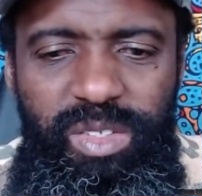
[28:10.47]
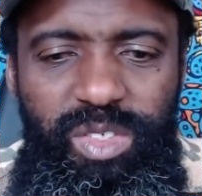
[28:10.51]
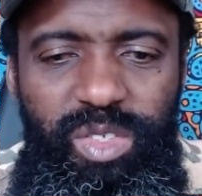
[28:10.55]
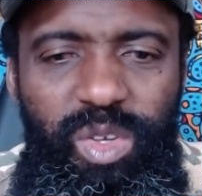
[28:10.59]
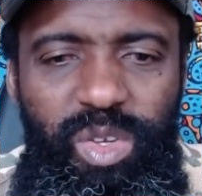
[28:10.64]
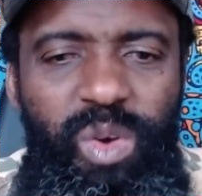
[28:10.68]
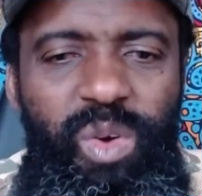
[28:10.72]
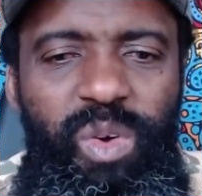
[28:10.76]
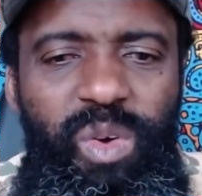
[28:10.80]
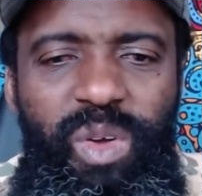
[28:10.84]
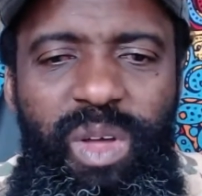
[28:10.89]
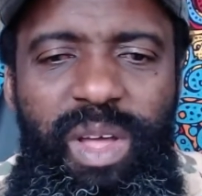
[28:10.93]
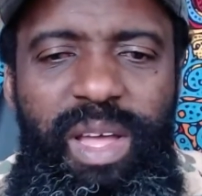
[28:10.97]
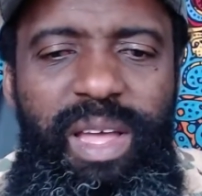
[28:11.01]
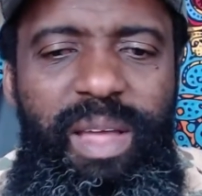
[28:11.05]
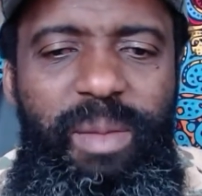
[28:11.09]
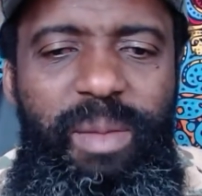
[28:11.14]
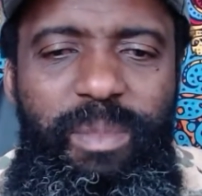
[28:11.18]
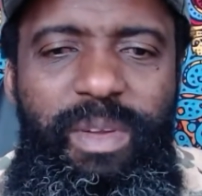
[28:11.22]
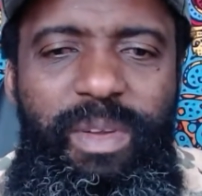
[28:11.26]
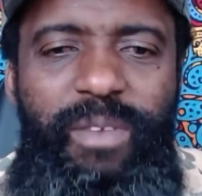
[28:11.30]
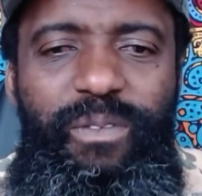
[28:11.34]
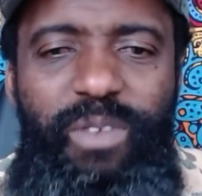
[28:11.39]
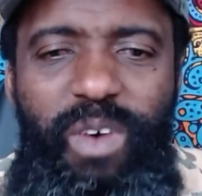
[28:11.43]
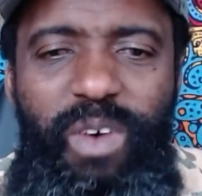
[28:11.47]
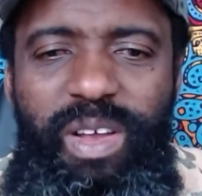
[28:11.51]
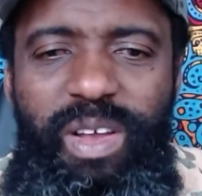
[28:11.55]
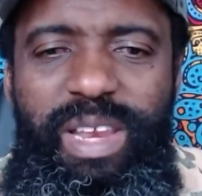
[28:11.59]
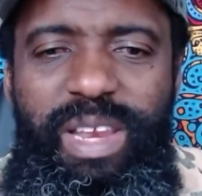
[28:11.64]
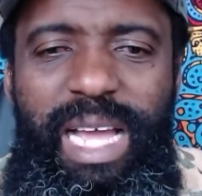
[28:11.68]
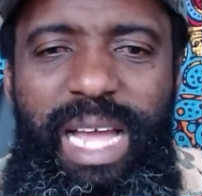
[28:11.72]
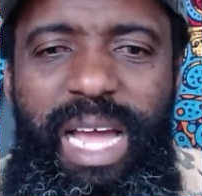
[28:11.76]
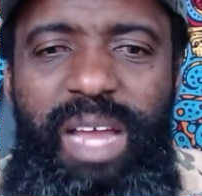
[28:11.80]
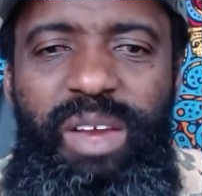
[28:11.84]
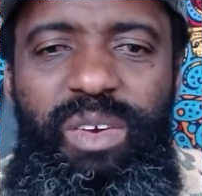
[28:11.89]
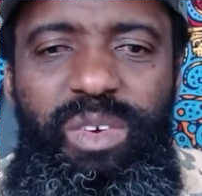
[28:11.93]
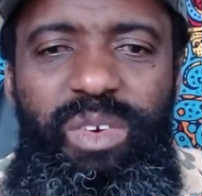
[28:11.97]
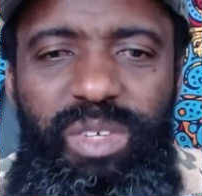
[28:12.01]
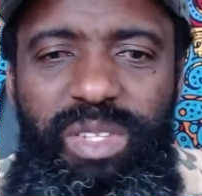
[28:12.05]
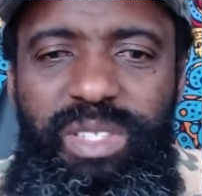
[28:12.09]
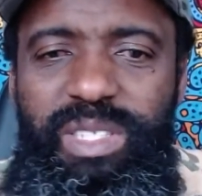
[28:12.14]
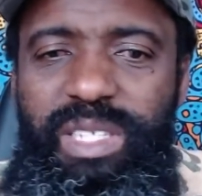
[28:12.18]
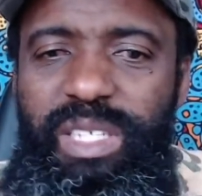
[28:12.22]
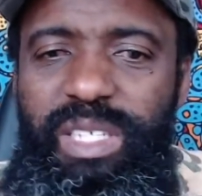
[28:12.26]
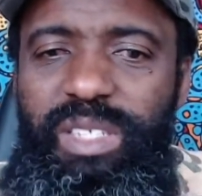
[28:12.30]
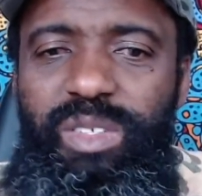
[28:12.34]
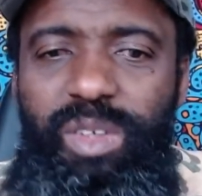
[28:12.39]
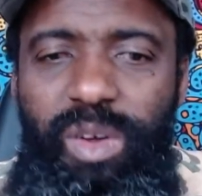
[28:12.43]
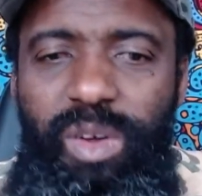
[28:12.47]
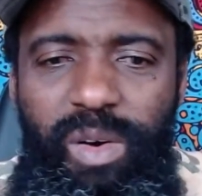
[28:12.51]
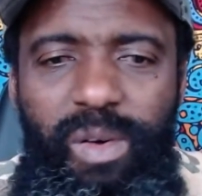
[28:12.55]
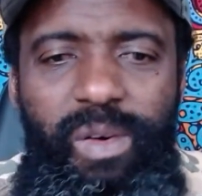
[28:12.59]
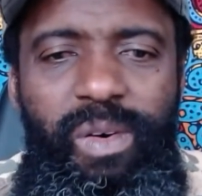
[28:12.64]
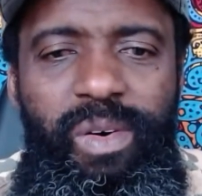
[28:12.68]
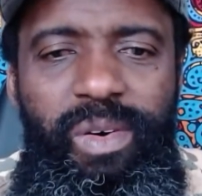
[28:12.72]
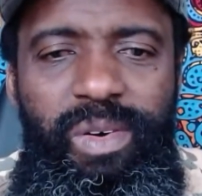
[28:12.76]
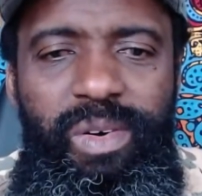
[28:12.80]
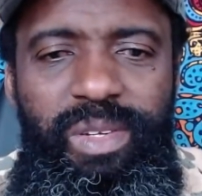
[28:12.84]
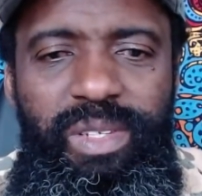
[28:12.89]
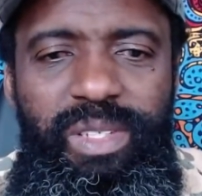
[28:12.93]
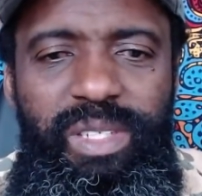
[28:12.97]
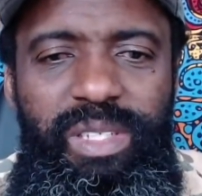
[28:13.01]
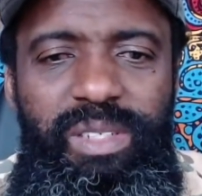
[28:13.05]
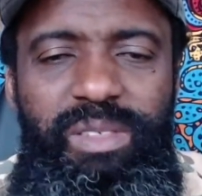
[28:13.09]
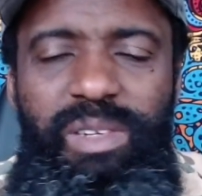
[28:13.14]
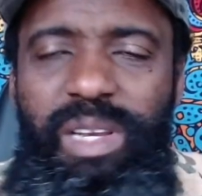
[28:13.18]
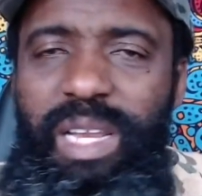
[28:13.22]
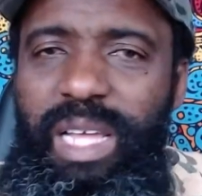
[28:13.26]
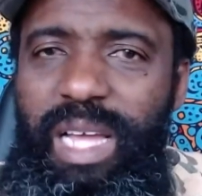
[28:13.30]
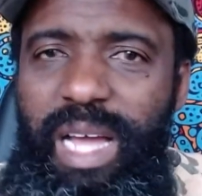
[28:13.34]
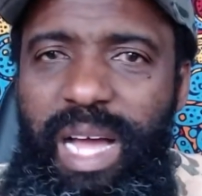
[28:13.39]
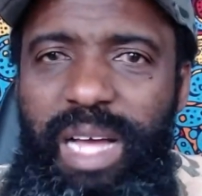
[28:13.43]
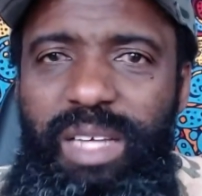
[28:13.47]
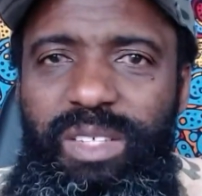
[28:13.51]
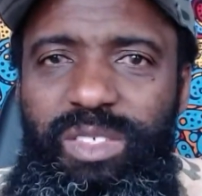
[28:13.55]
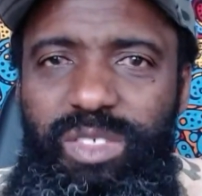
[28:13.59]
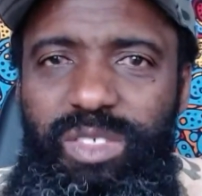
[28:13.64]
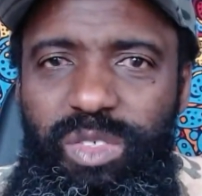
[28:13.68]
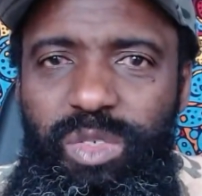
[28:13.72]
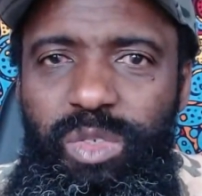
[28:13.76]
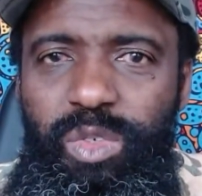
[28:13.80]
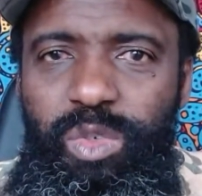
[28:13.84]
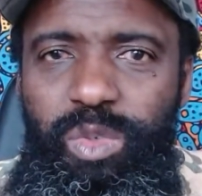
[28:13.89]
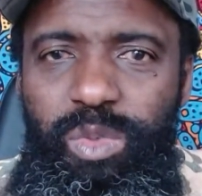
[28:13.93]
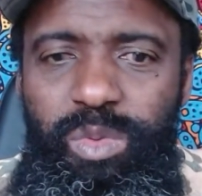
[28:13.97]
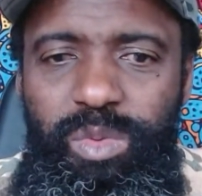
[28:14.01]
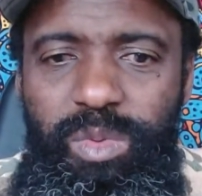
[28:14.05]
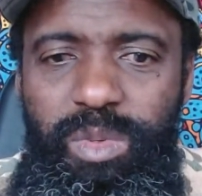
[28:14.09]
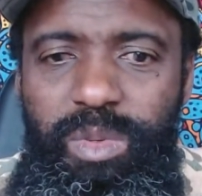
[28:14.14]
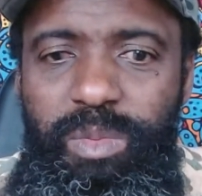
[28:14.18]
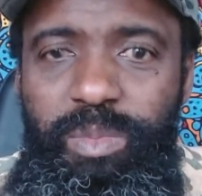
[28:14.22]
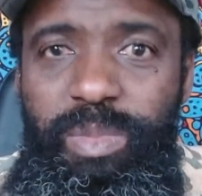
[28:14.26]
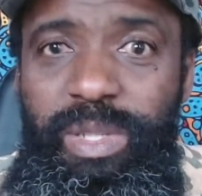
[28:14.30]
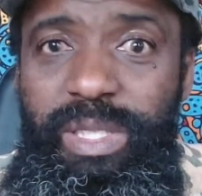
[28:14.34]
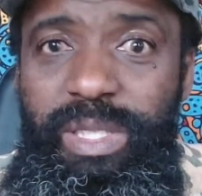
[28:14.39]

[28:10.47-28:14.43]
So before they can notice your own, it really has to be